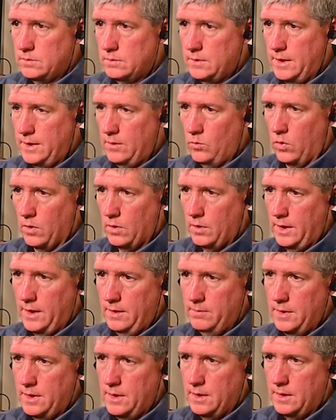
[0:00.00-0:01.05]
and wordy,
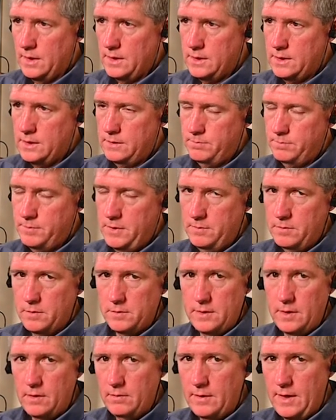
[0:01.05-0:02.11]
because people
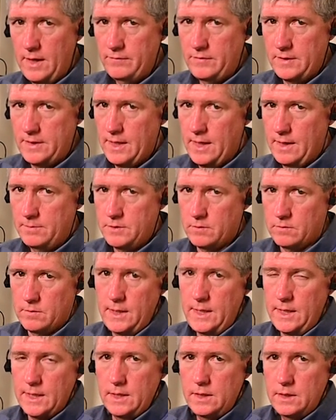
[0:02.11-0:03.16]
don't have the time to
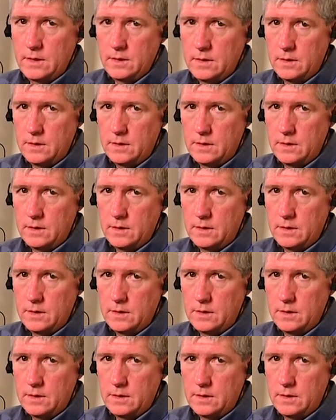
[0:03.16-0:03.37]
read it.